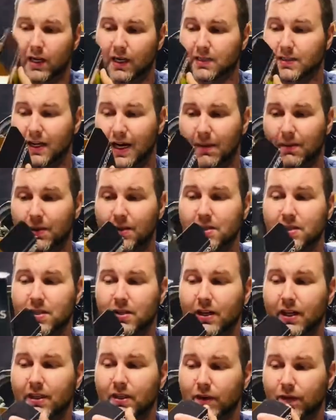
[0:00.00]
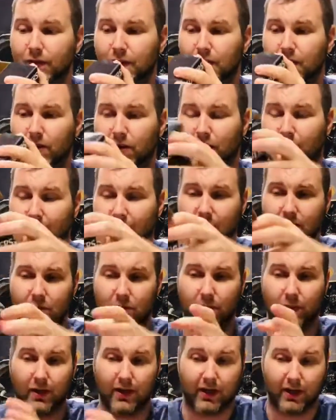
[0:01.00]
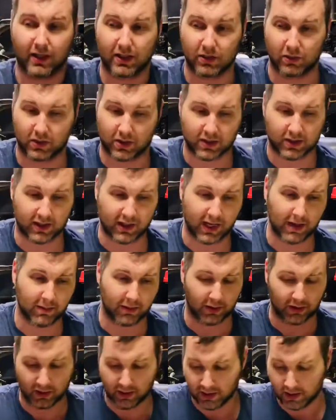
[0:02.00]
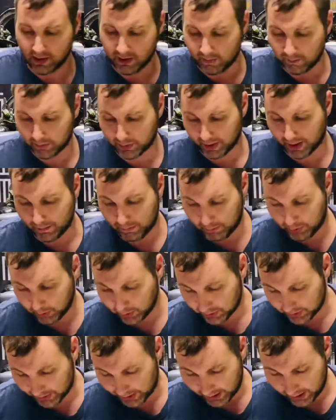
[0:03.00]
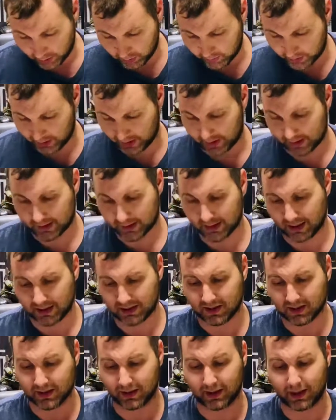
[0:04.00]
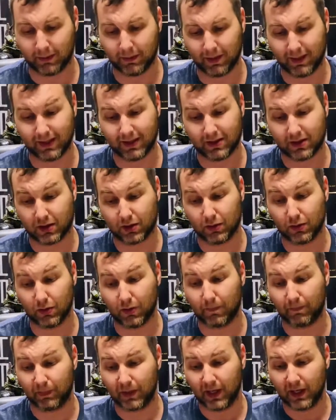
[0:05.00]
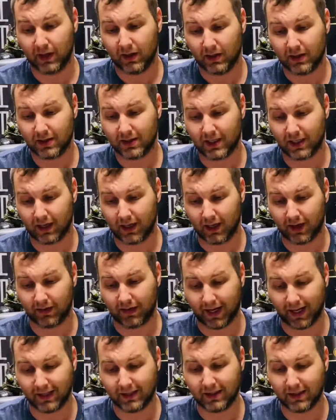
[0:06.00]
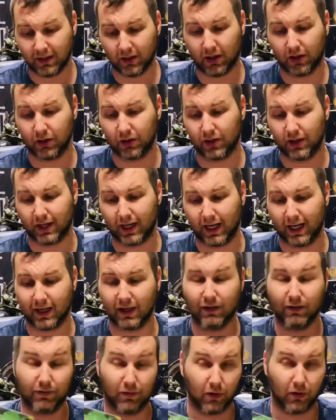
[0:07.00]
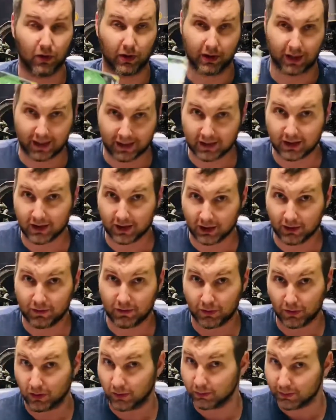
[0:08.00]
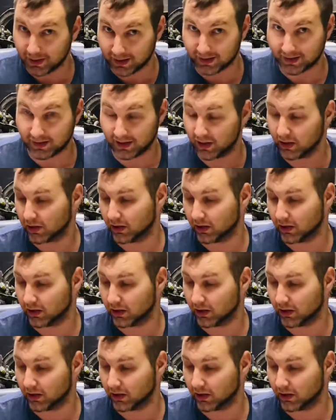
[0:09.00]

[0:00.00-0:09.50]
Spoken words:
Diamond Selects figure. I just wanted it because it was Slimer. But I pulled it out, and it says it's a limited to 1984. 1984 being the year